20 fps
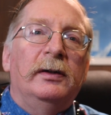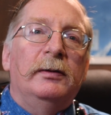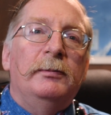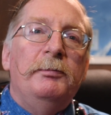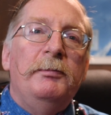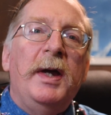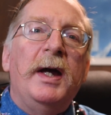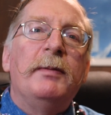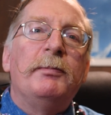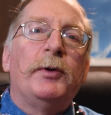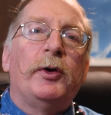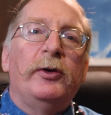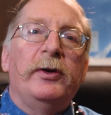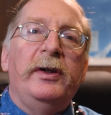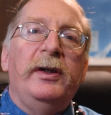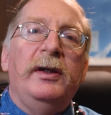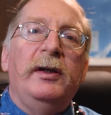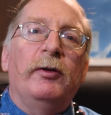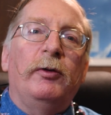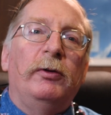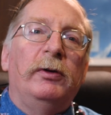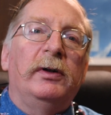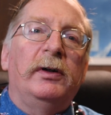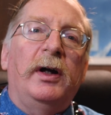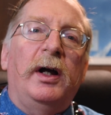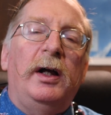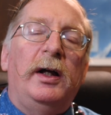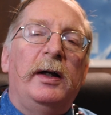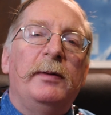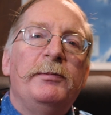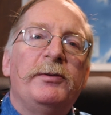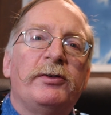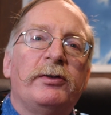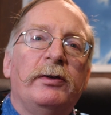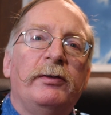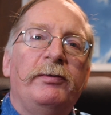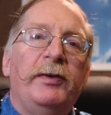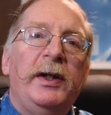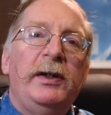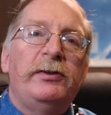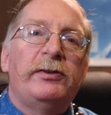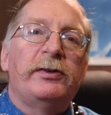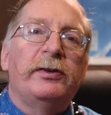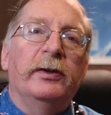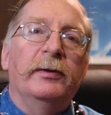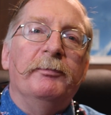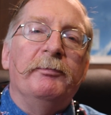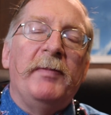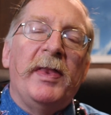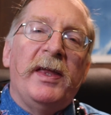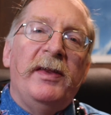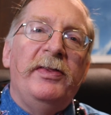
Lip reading: memory or observation.